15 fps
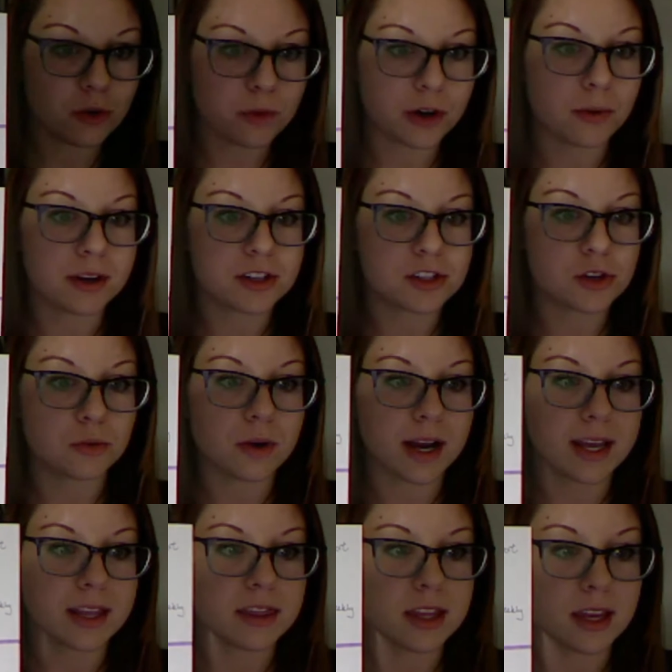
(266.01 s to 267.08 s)
we're going to
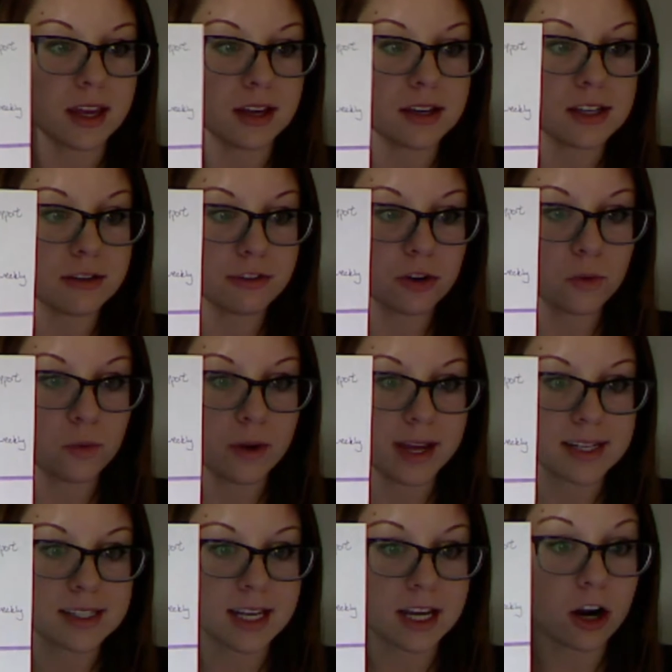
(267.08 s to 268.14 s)
write the different
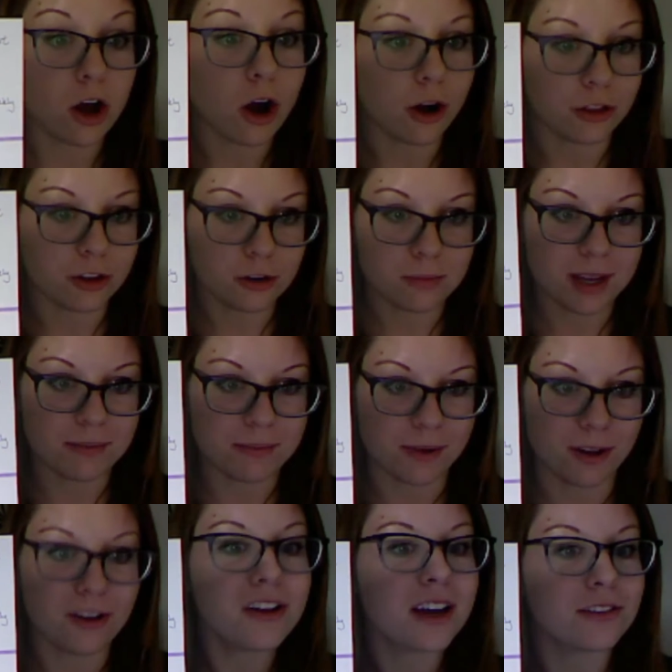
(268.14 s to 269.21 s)
ways that other
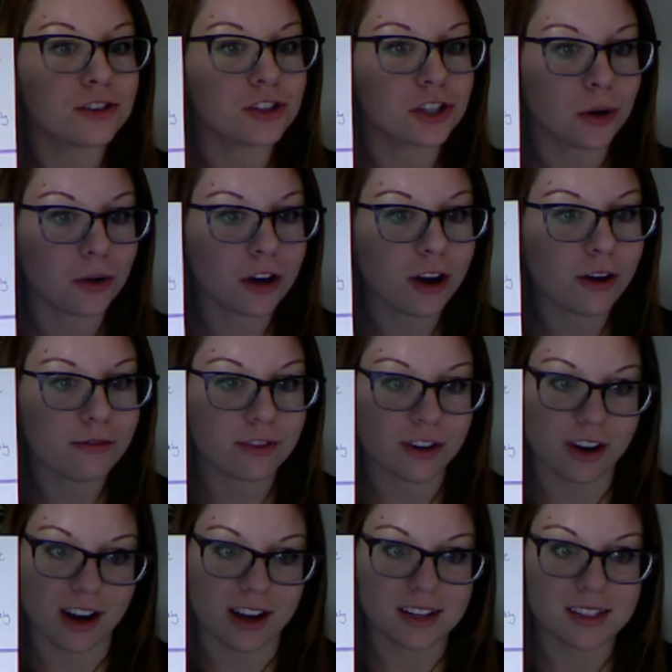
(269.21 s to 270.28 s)
people have shown up
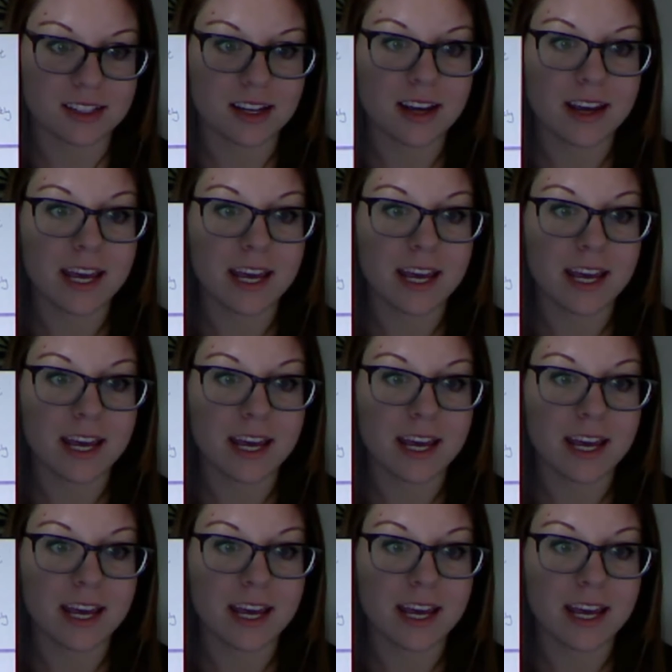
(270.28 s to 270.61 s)
for us